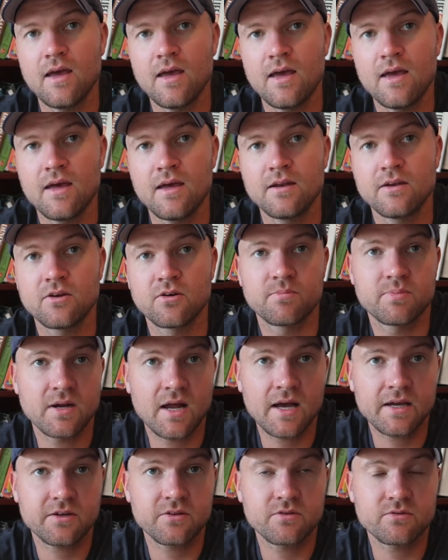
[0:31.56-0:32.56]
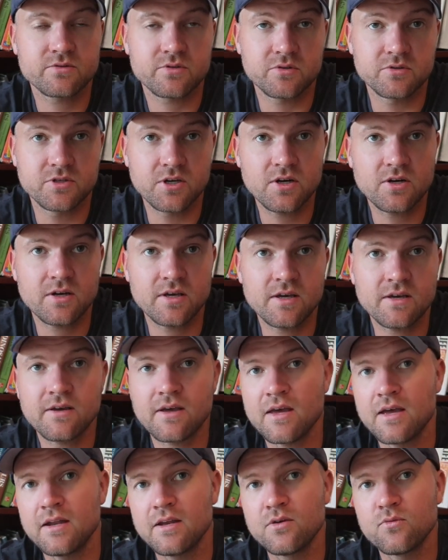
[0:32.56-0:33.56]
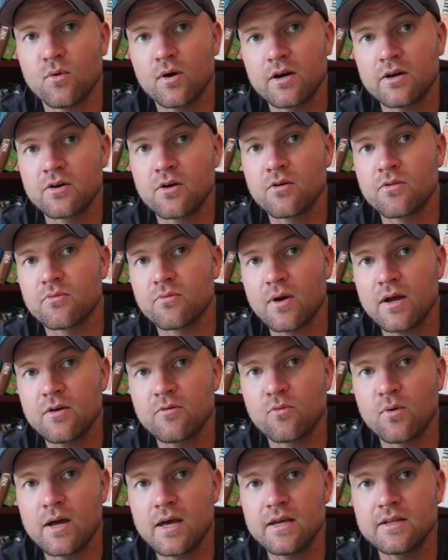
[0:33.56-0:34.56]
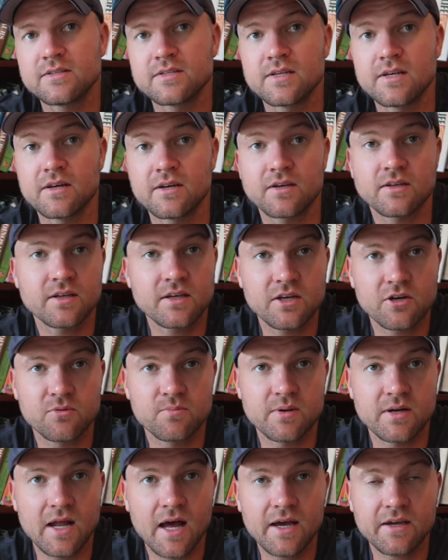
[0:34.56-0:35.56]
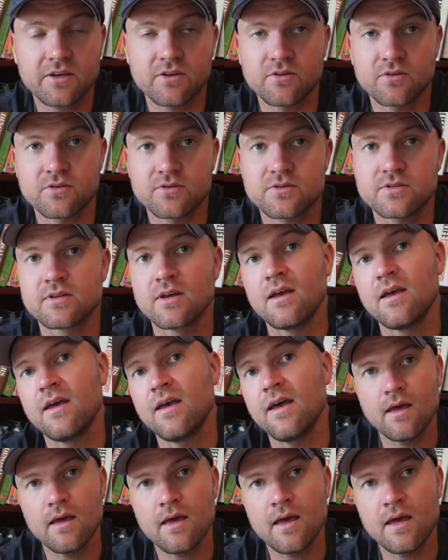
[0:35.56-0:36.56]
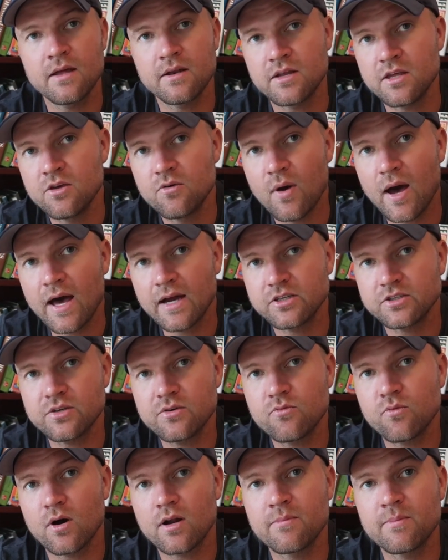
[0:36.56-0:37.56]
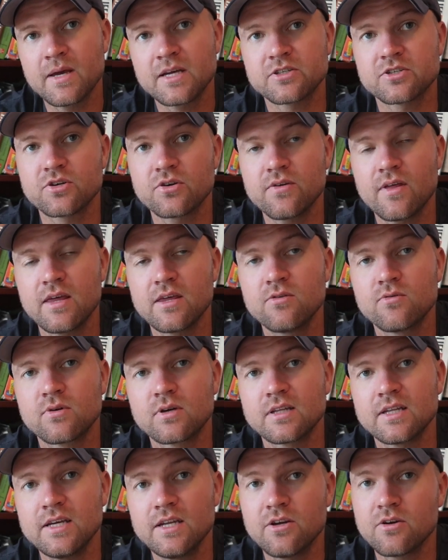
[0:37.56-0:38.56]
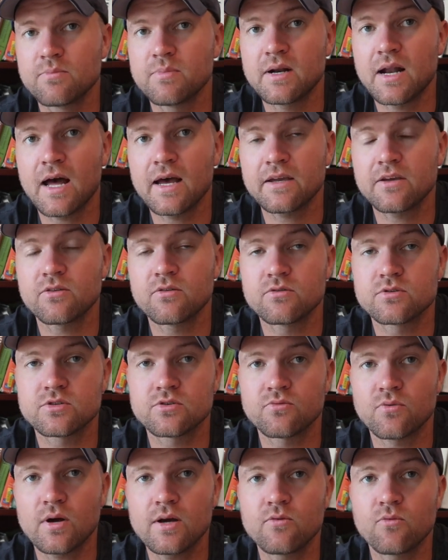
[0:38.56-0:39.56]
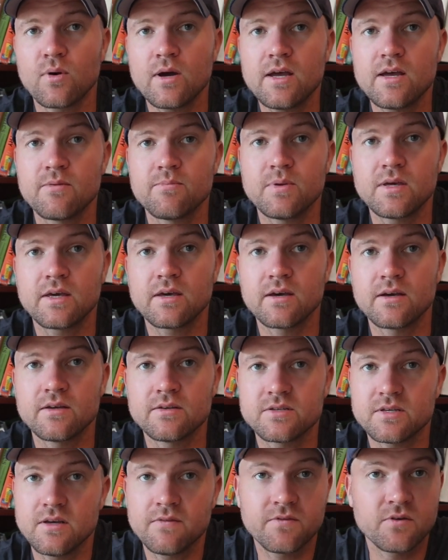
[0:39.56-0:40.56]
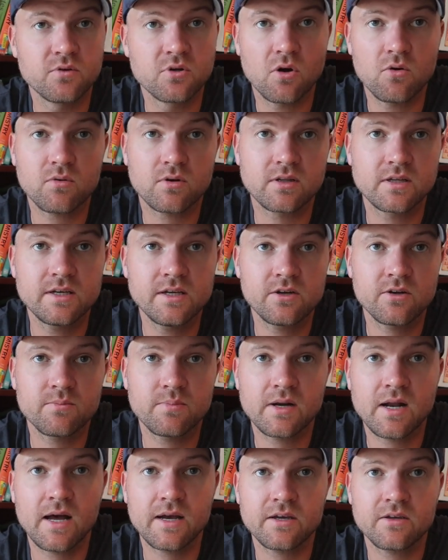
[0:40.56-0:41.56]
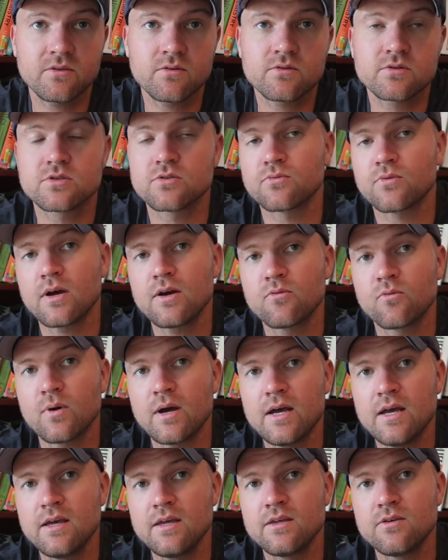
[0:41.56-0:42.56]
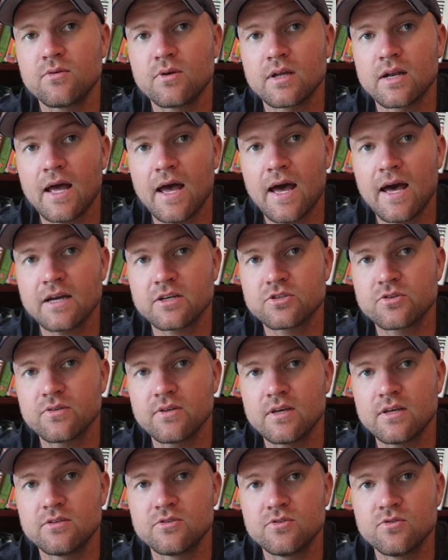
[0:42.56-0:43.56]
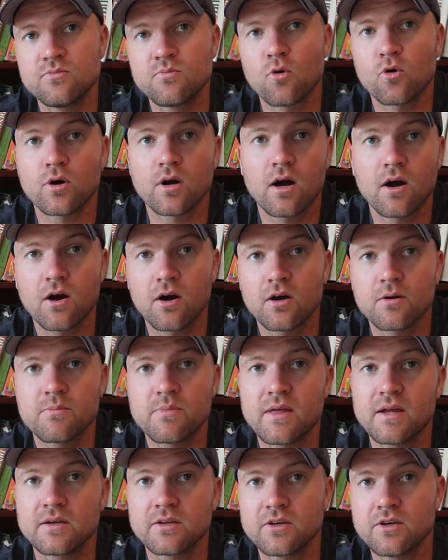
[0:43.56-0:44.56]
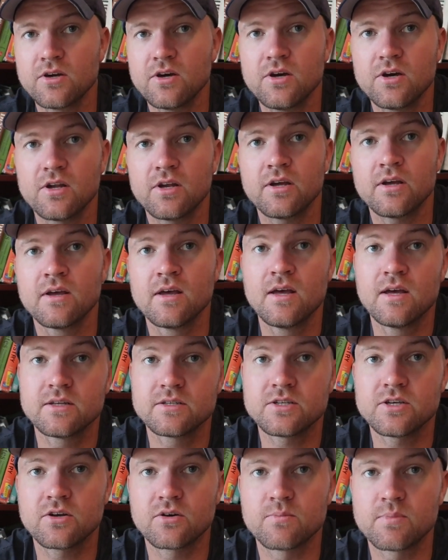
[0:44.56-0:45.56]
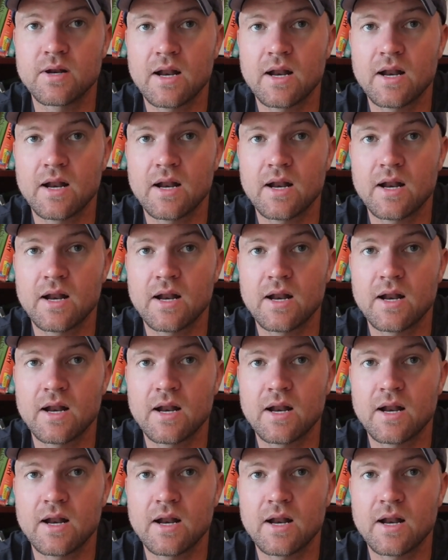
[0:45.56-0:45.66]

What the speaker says: and your binoculars are dirty, and you want to know the right way to clean your binoculars. And you actually want to make sure that you clean your binoculars the right way, because if you don't clean your binoculars the right way, you can actually do more harm than good to your